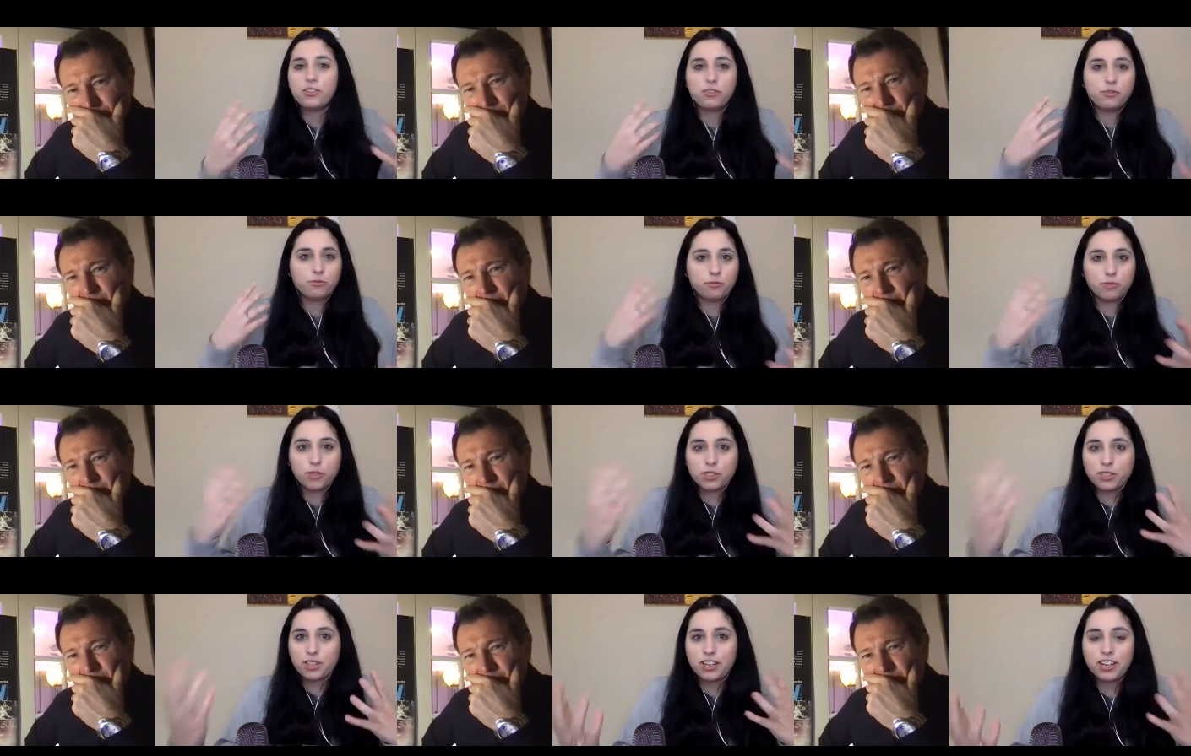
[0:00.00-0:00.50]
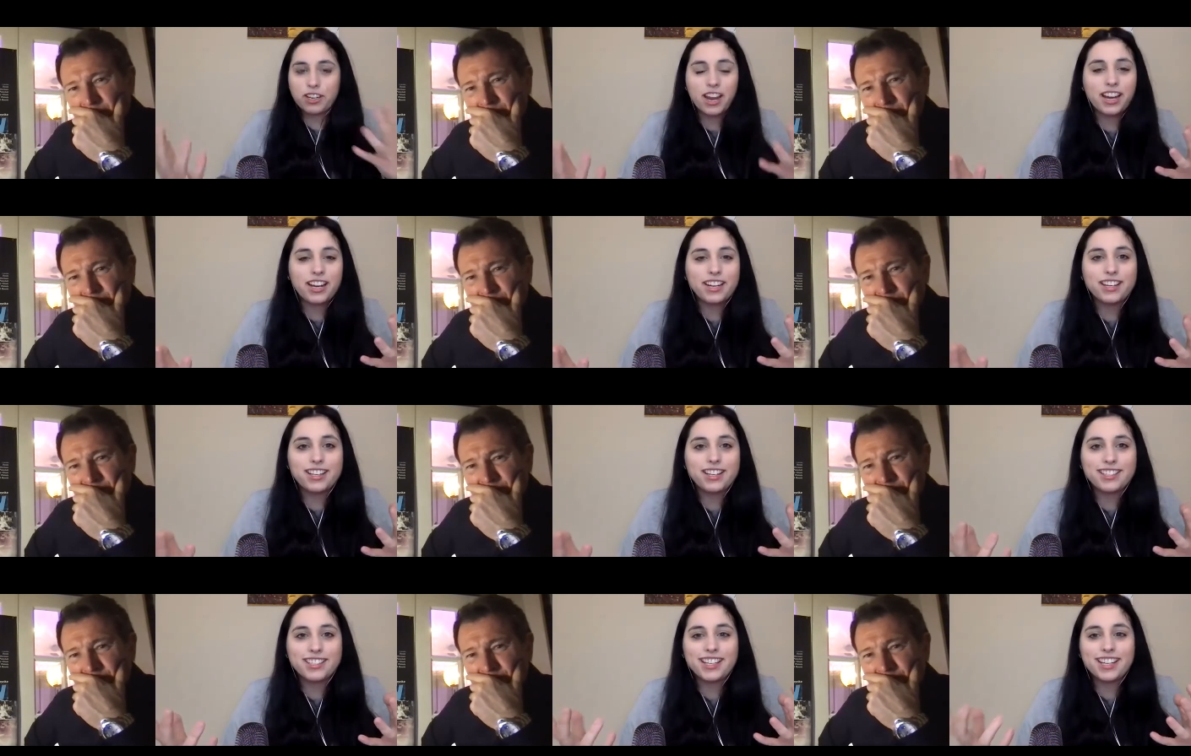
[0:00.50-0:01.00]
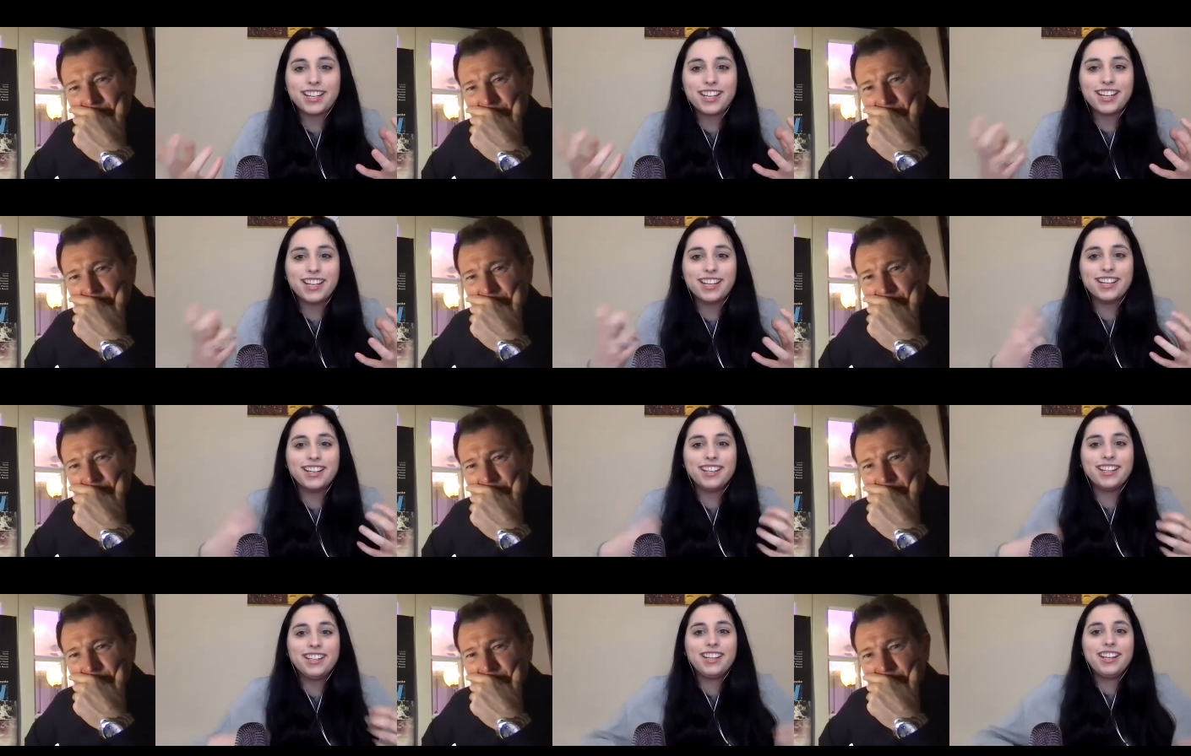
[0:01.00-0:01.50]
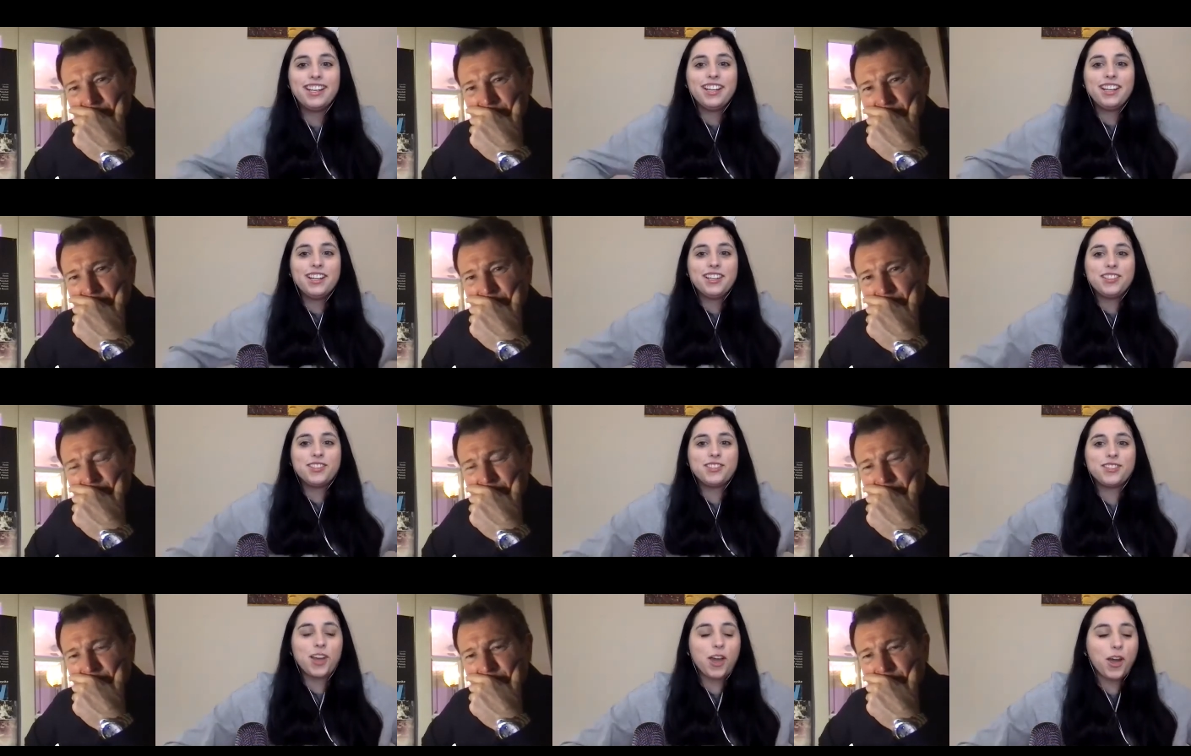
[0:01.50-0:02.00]
Speaker 1: was a 90s kid.
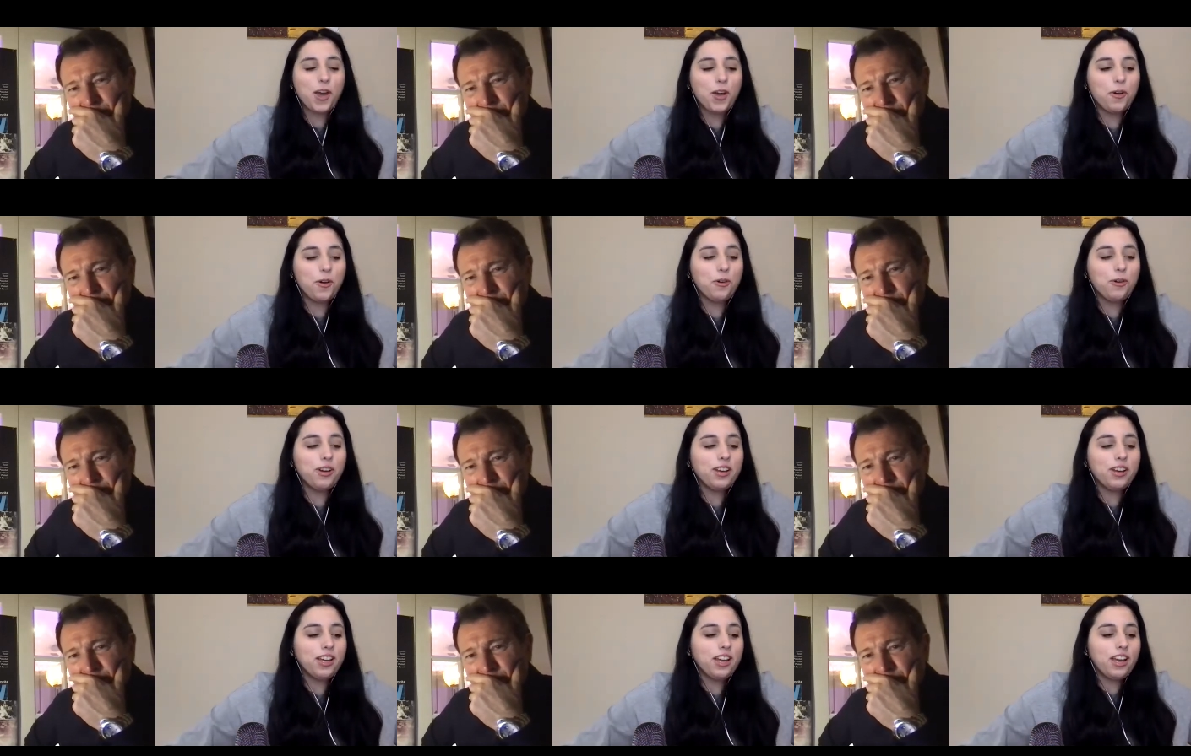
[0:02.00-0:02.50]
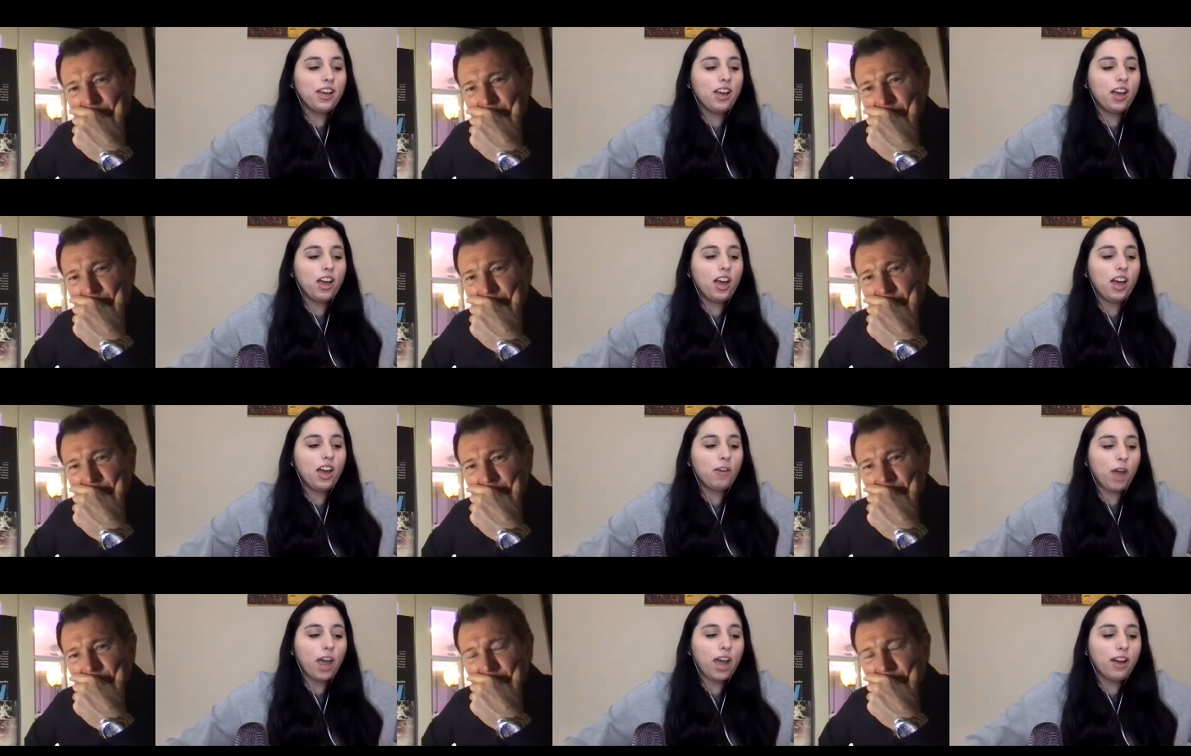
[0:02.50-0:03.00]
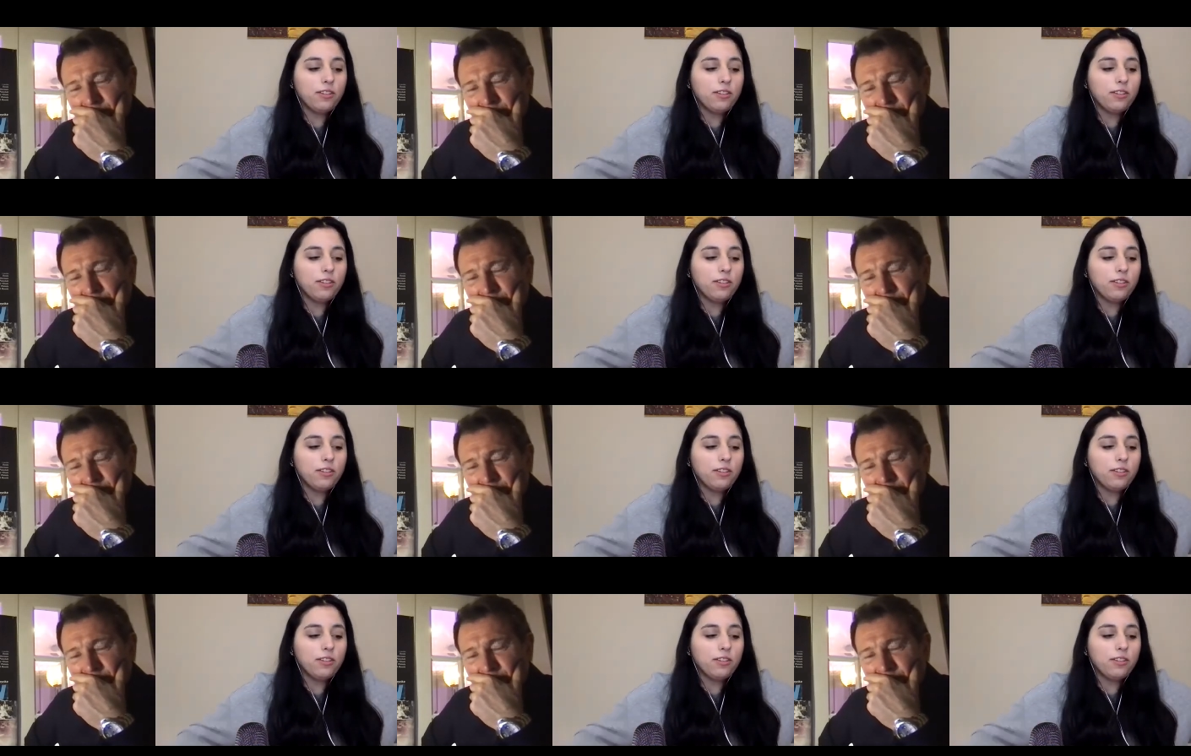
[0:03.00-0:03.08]
So, how